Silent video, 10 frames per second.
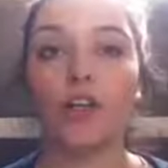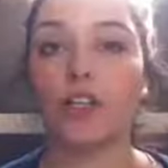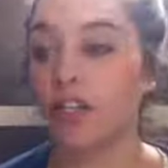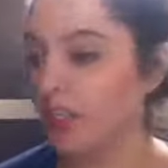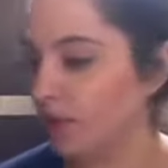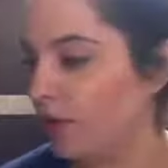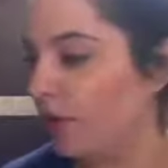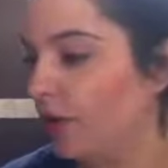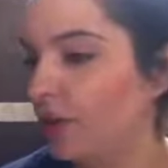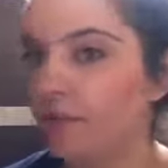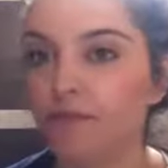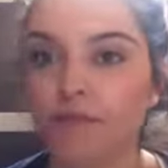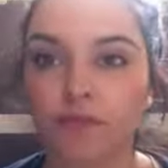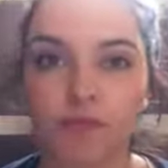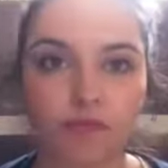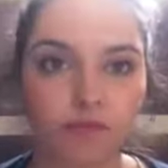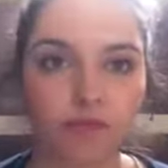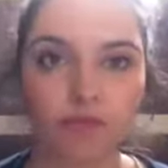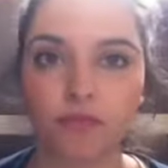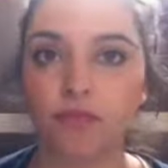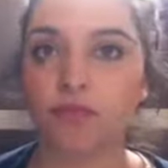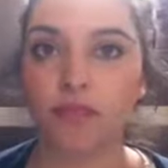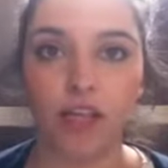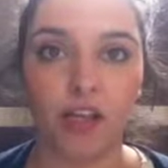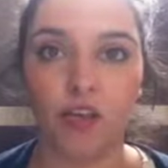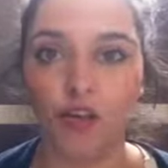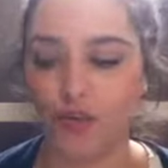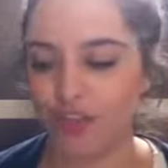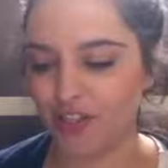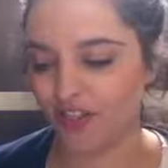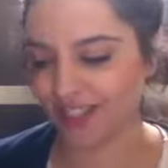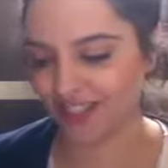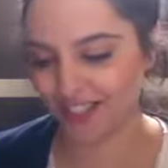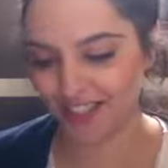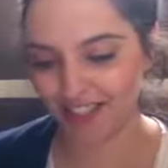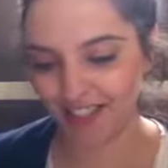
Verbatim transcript: cardigan is from New Look, if you're interested.